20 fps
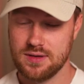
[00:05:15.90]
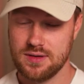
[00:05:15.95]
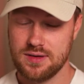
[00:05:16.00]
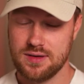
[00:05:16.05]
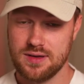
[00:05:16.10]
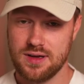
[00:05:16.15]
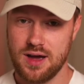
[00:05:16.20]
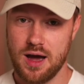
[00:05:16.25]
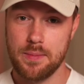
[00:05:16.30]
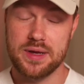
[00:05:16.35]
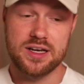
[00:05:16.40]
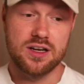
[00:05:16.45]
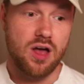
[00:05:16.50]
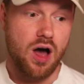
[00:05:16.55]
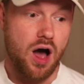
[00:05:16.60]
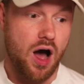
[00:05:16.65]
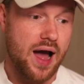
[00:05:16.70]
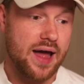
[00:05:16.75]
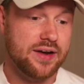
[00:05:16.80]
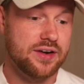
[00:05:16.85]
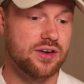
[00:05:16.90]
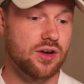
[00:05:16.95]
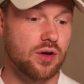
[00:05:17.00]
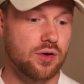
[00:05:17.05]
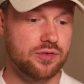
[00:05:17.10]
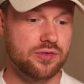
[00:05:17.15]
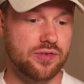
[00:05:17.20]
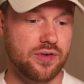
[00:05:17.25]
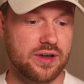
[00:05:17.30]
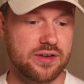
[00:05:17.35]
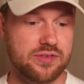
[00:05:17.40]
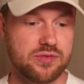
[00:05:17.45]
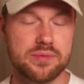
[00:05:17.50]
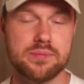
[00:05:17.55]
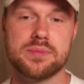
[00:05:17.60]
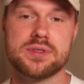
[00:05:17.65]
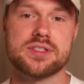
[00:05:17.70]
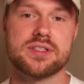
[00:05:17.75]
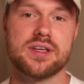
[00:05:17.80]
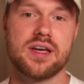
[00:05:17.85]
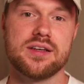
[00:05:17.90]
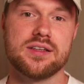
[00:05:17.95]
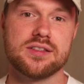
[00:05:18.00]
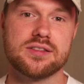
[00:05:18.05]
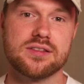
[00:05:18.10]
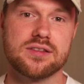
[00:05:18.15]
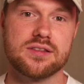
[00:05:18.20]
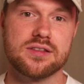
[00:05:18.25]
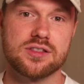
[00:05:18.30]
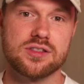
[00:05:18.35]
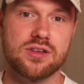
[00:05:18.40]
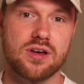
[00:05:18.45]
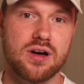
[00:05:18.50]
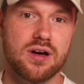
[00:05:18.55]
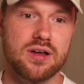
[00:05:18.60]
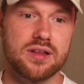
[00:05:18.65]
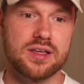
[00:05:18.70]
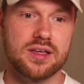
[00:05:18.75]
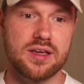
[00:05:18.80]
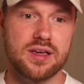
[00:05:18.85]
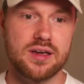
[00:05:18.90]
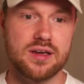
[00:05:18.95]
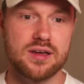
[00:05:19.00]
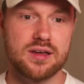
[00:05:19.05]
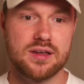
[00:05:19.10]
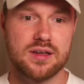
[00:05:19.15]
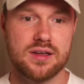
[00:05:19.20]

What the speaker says: I mean, look, I had no faith in Mercedes at the start of the year.